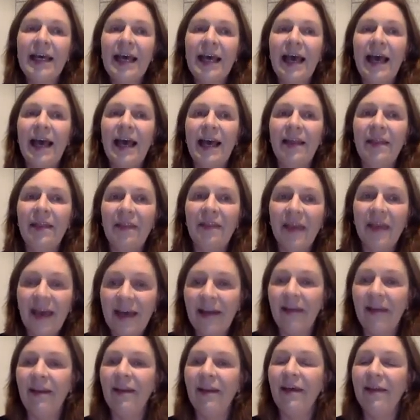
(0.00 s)
and
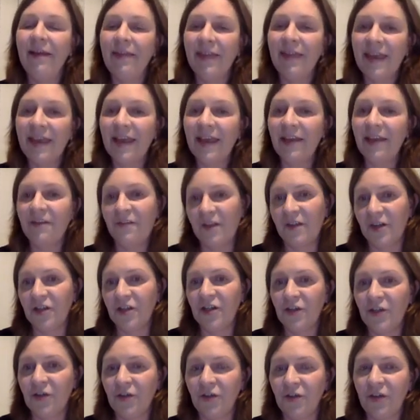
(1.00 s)
then they can finish
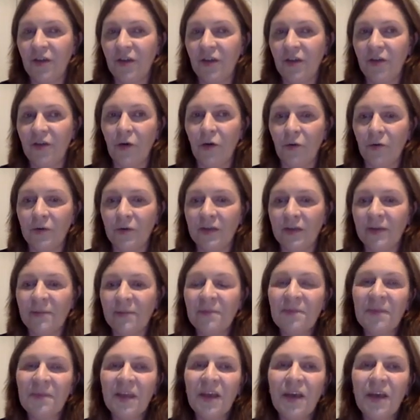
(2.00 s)
it on their own.
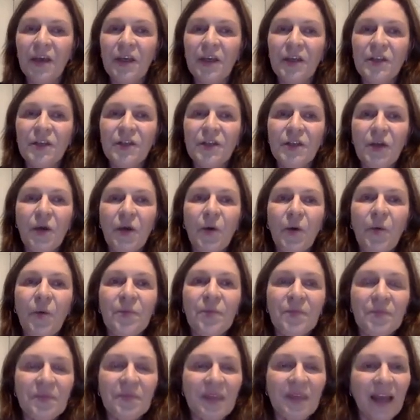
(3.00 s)

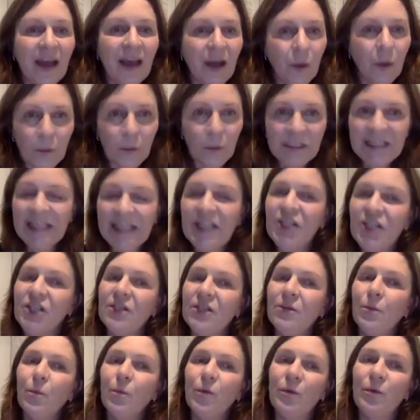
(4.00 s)
So
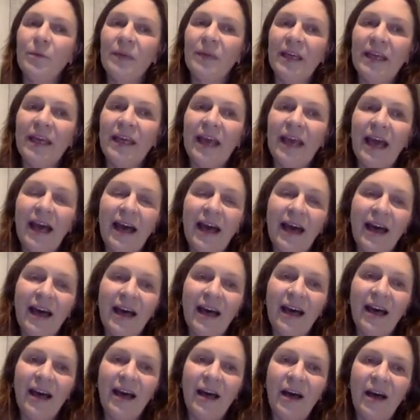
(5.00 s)
quotation would be
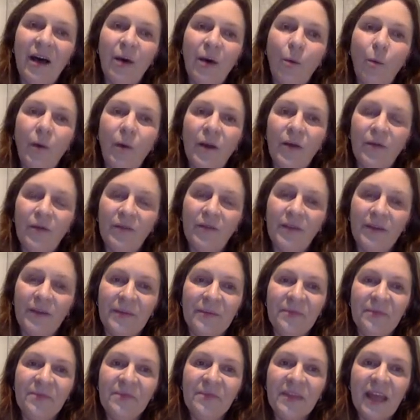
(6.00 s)
uh, one of
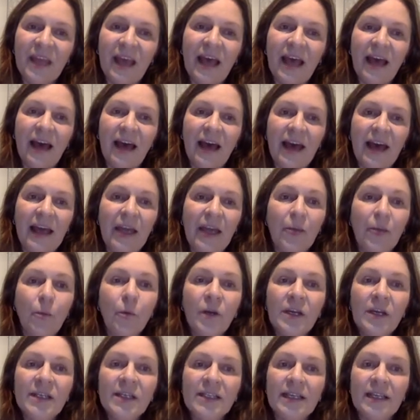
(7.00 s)
them. Uh, it
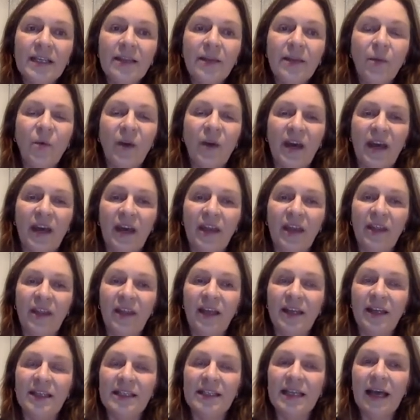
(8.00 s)
works in the way
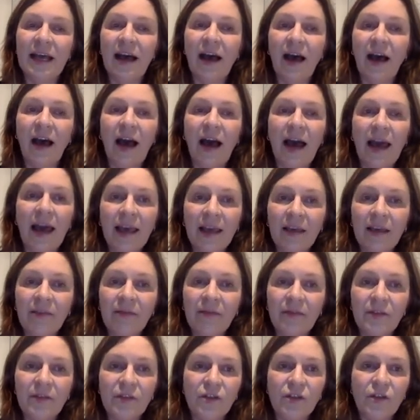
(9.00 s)
that I
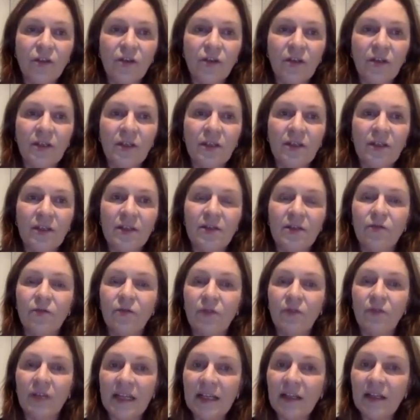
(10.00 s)
give the student the
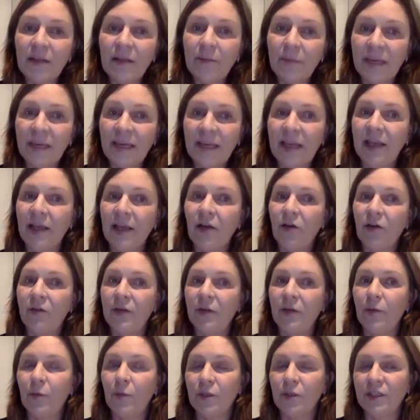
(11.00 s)
real beginning of a
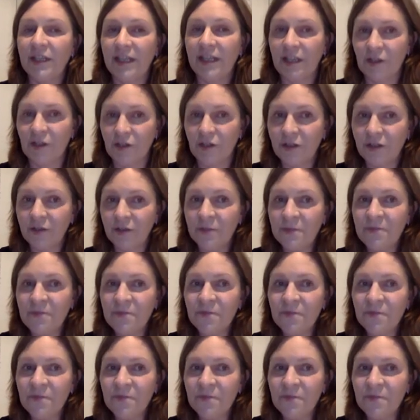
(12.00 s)
quotation